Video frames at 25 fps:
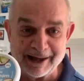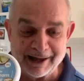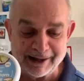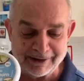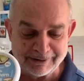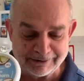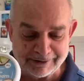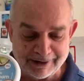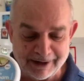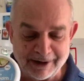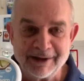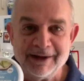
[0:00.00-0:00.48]

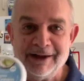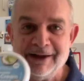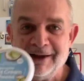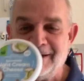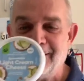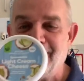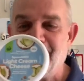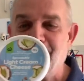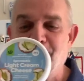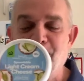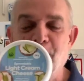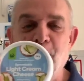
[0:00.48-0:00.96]
Jack.
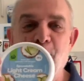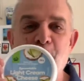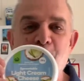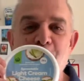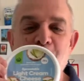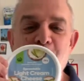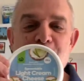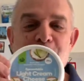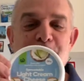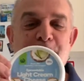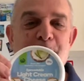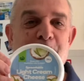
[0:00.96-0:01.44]

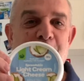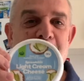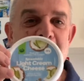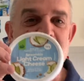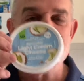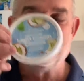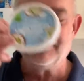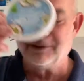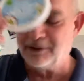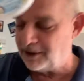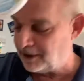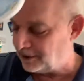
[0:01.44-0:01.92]
Woolworths
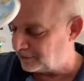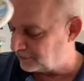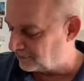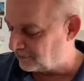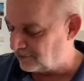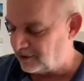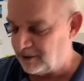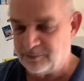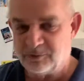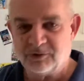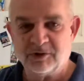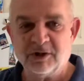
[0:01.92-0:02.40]
brand light
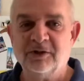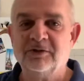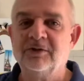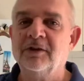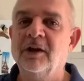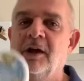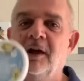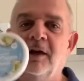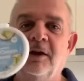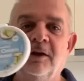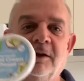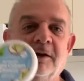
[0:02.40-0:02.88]
cream cheese.
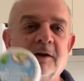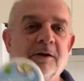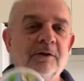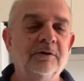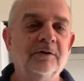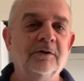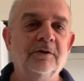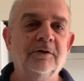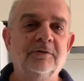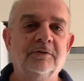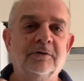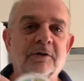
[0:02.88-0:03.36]
You can
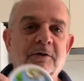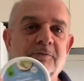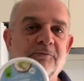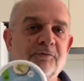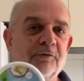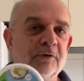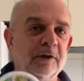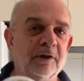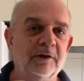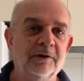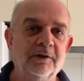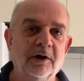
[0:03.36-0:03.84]
use the
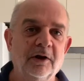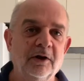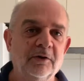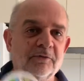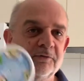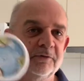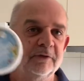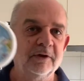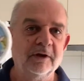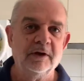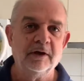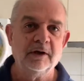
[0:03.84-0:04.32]

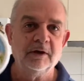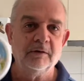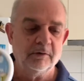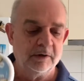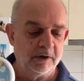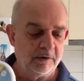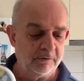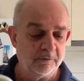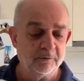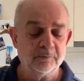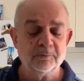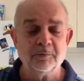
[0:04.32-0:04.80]
Philadelphia,
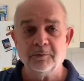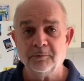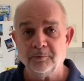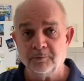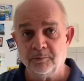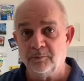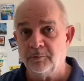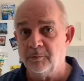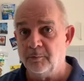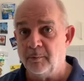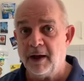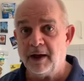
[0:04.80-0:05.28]
whatever, but
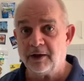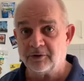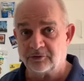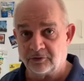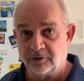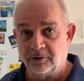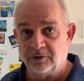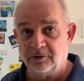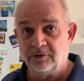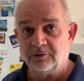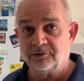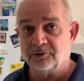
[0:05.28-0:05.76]
make sure
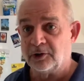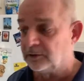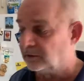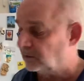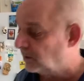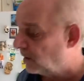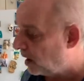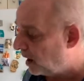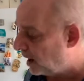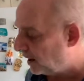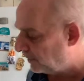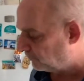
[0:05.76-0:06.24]
you use the
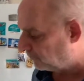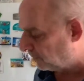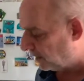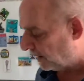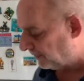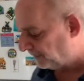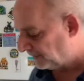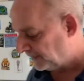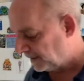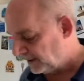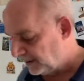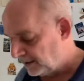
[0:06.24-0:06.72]
light one
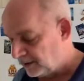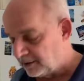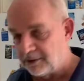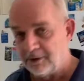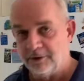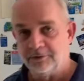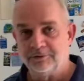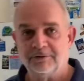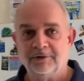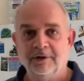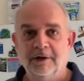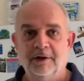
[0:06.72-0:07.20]

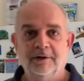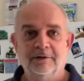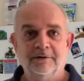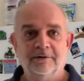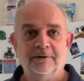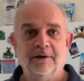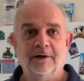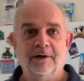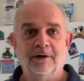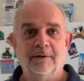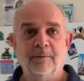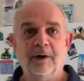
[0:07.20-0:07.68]
because it
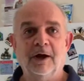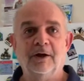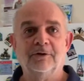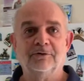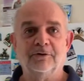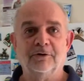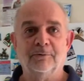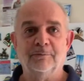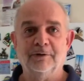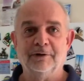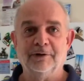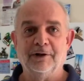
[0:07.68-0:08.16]
makes it
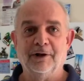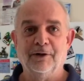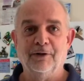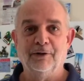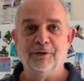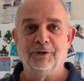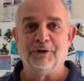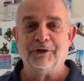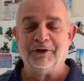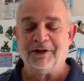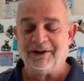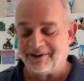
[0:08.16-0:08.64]
a bit
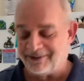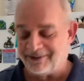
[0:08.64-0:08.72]
healthier.